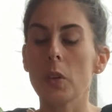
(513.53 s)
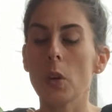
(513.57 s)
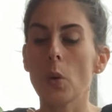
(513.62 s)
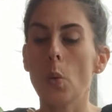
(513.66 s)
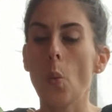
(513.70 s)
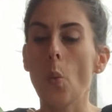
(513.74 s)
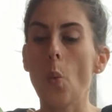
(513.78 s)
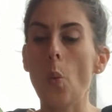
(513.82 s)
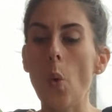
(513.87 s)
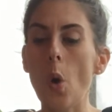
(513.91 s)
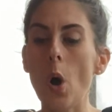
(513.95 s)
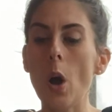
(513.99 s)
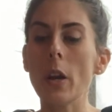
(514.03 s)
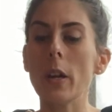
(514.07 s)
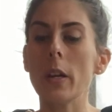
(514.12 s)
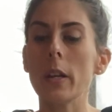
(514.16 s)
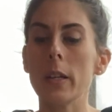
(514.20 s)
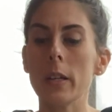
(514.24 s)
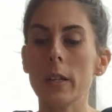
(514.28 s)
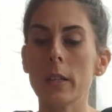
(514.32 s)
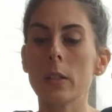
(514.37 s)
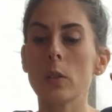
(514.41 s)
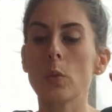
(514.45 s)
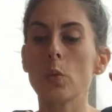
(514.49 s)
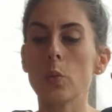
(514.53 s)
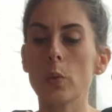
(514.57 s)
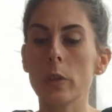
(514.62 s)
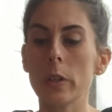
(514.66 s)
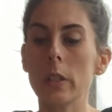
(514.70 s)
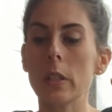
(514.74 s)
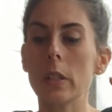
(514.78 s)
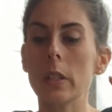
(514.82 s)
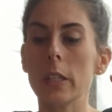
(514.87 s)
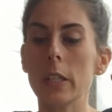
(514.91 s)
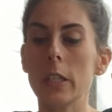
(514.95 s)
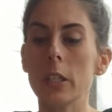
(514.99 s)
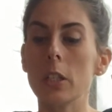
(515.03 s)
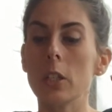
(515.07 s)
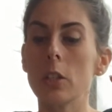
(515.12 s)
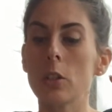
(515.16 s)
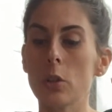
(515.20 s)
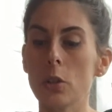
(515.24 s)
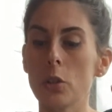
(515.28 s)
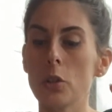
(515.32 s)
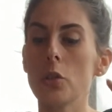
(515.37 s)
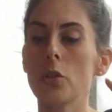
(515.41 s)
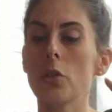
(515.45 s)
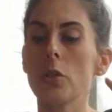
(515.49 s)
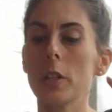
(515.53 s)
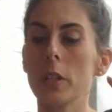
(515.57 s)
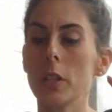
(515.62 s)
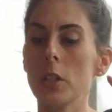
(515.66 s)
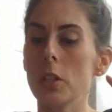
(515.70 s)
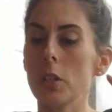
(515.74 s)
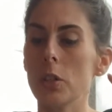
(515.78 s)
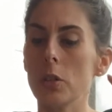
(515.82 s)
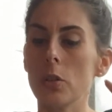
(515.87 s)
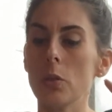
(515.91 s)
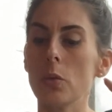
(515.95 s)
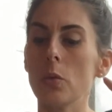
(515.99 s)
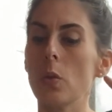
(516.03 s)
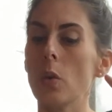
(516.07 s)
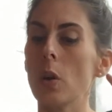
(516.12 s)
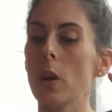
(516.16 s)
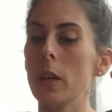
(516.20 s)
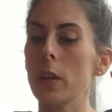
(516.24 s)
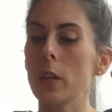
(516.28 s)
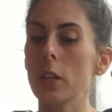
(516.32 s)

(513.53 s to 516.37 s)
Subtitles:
what is really nurturing to you.